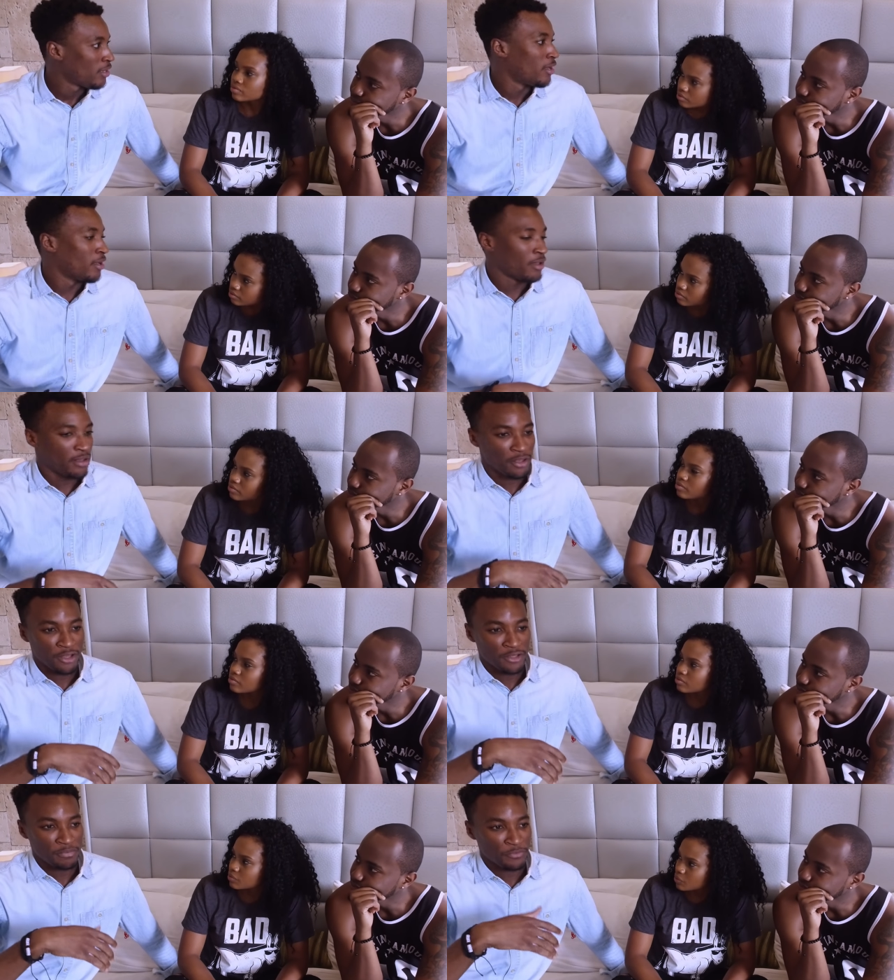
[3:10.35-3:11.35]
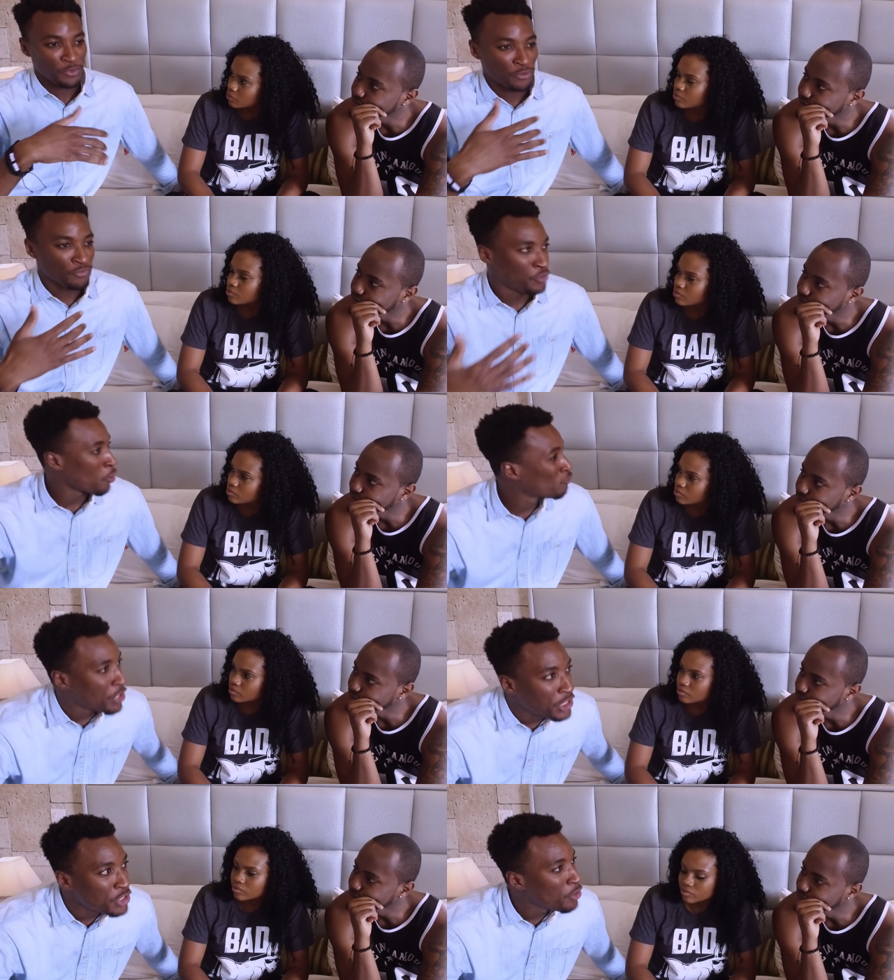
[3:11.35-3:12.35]
Speaker 1: Uh, you've done
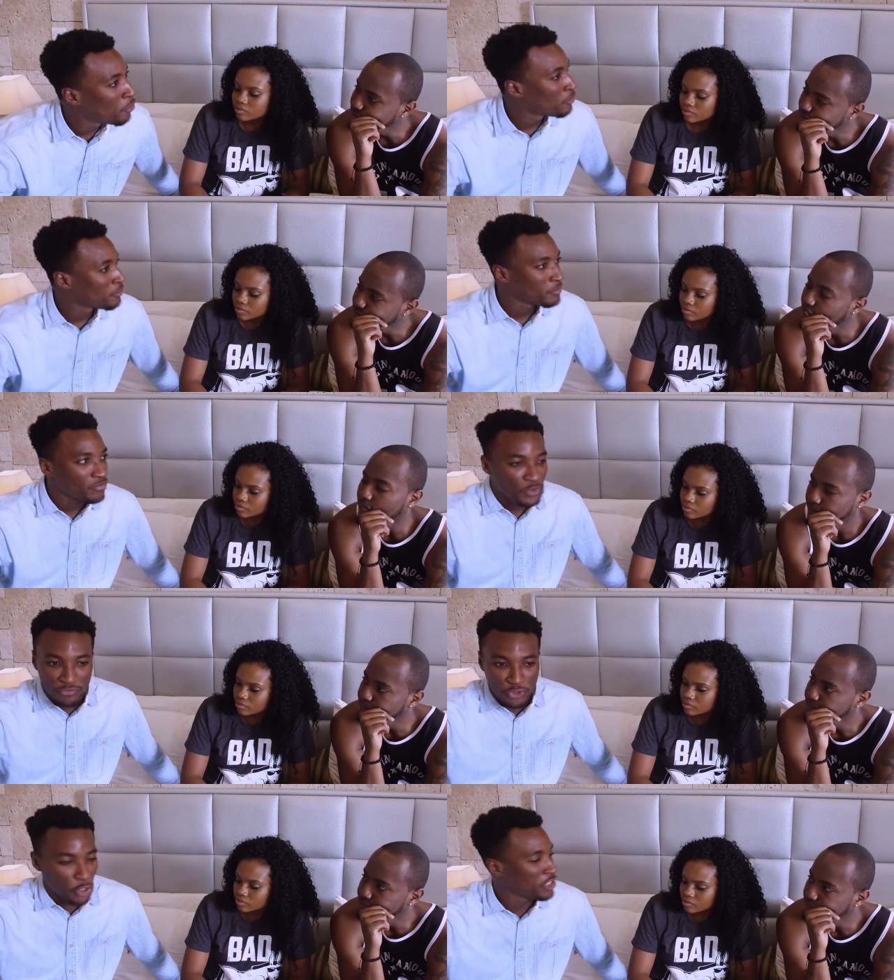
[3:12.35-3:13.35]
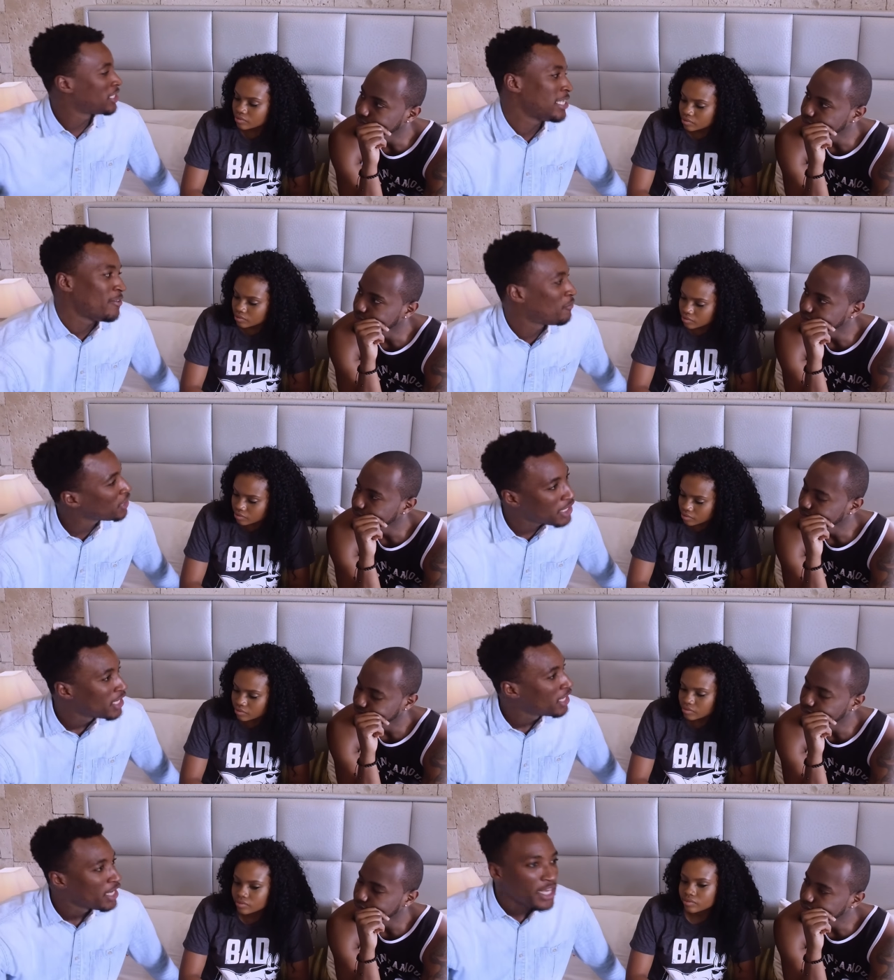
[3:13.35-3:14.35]
radio. Yeah. You've done TV.
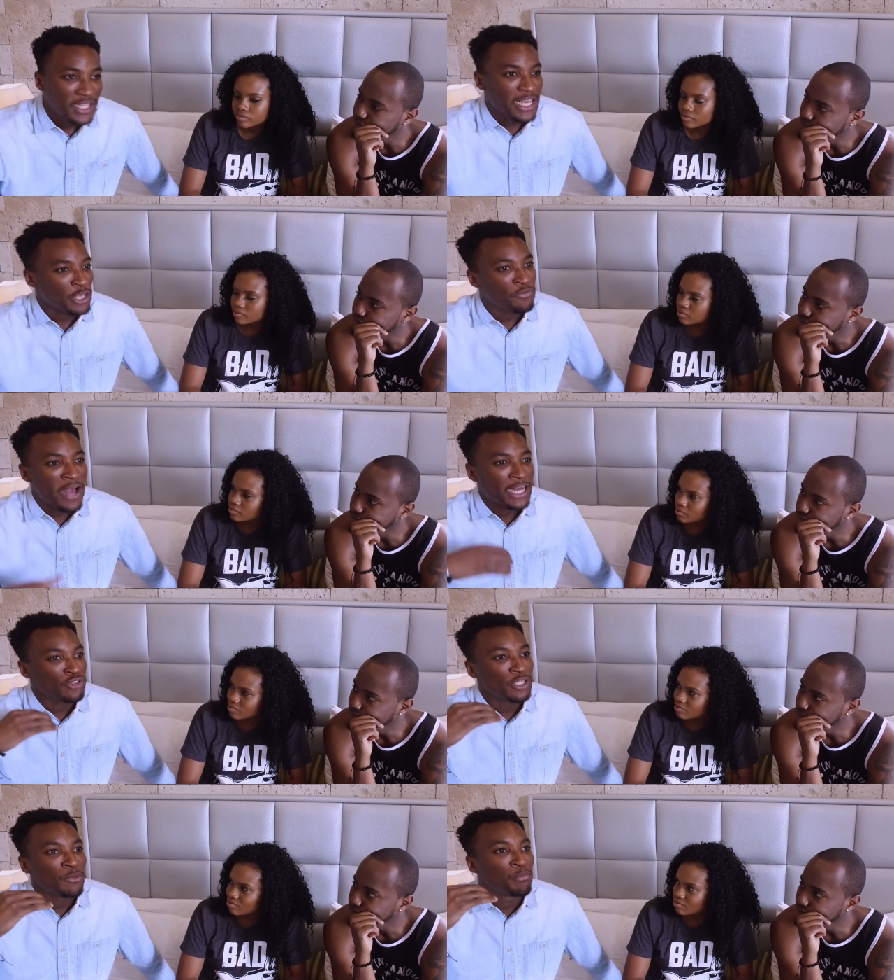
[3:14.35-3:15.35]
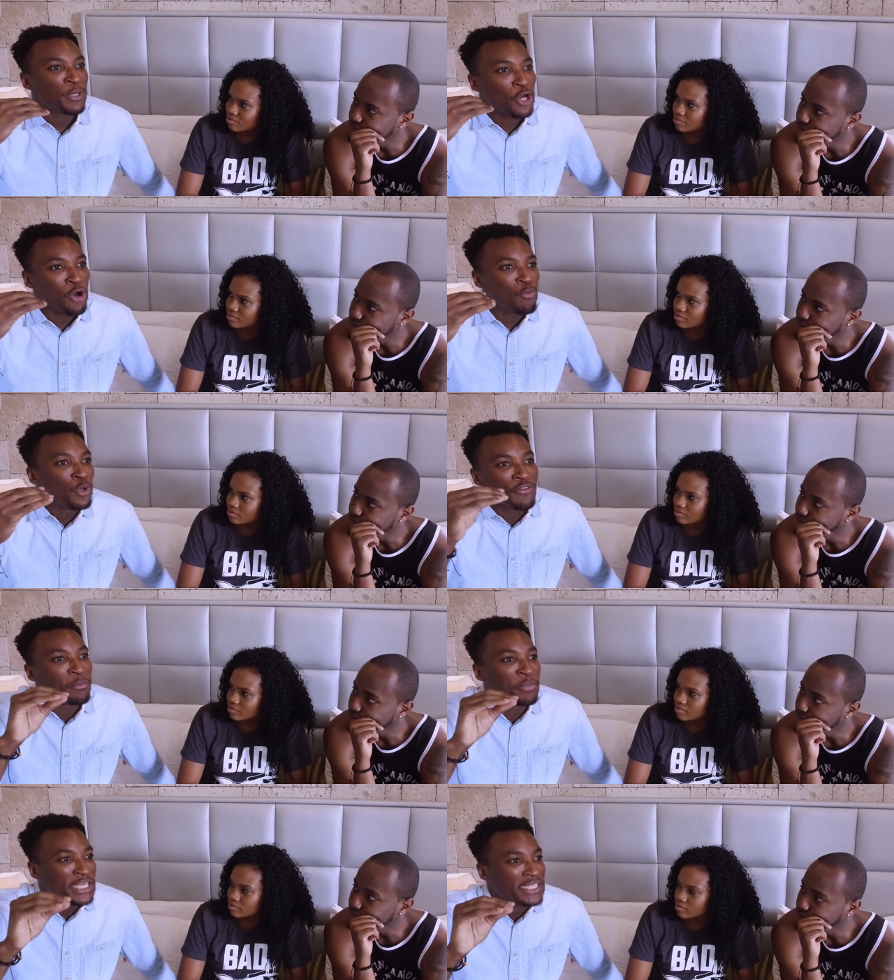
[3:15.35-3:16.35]
This guy, you've actually become one of the
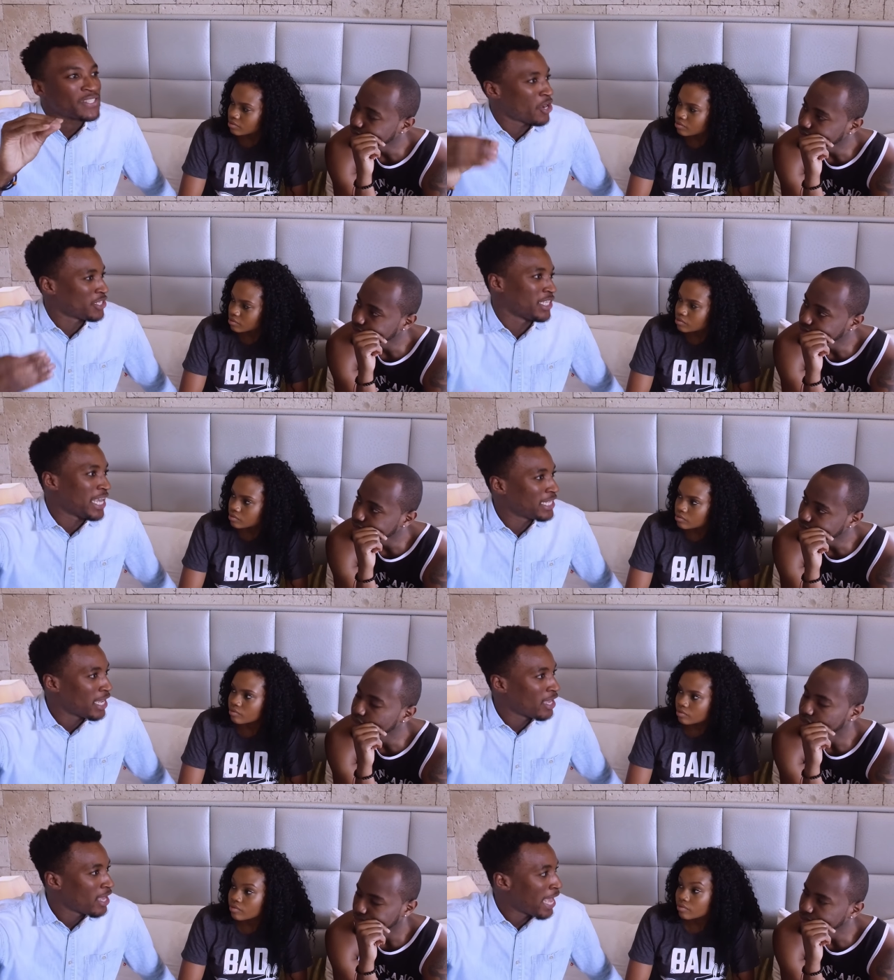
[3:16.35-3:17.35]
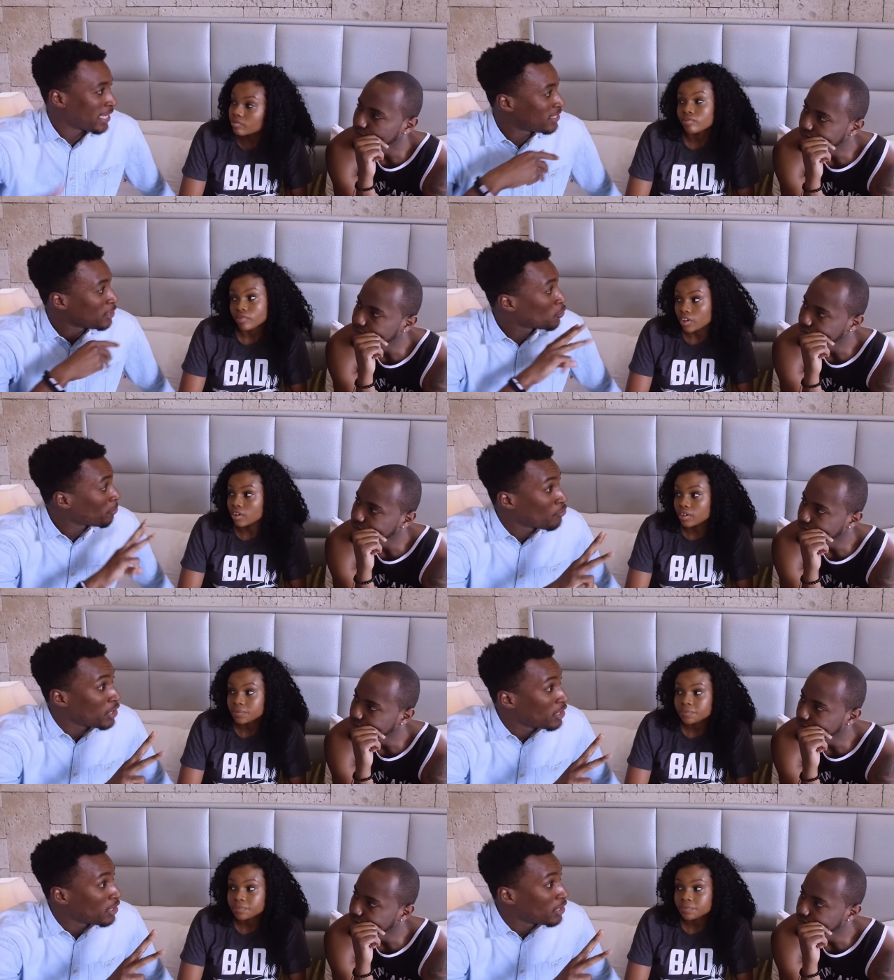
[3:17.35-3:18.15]
biggest stars in Kenya. I can say top three